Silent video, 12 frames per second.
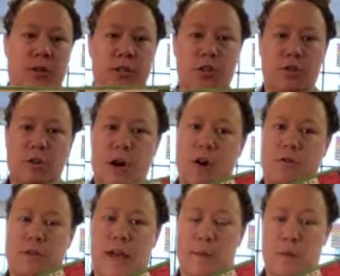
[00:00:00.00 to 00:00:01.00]
As You Go
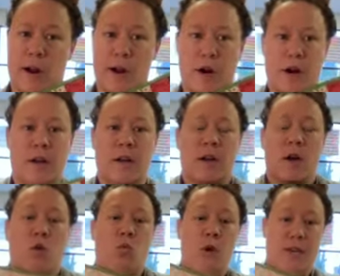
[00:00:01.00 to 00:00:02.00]
table runner.
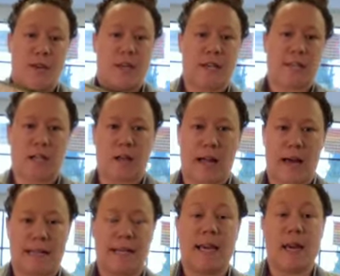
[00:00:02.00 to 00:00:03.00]
With this
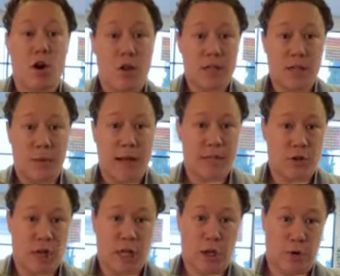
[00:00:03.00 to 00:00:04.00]
class, again, all the supplies are
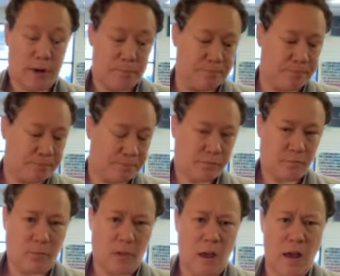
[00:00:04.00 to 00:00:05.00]
included.
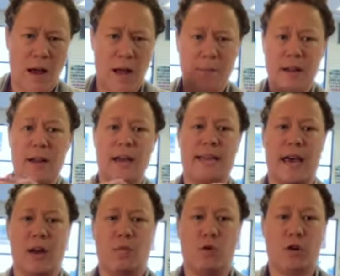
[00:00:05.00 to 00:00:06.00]

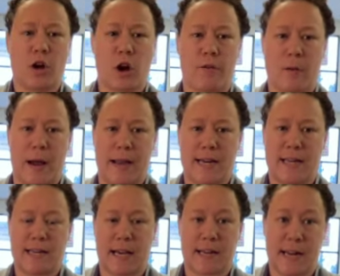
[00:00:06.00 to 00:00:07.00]
Again, we'll go over binding
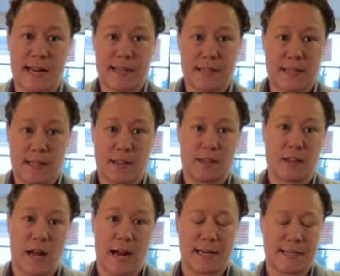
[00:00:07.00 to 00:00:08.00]
techniques in this
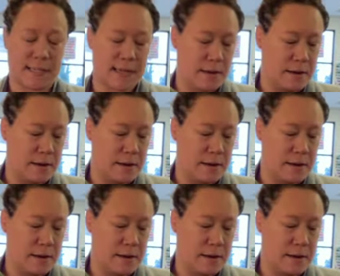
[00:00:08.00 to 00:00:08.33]
class,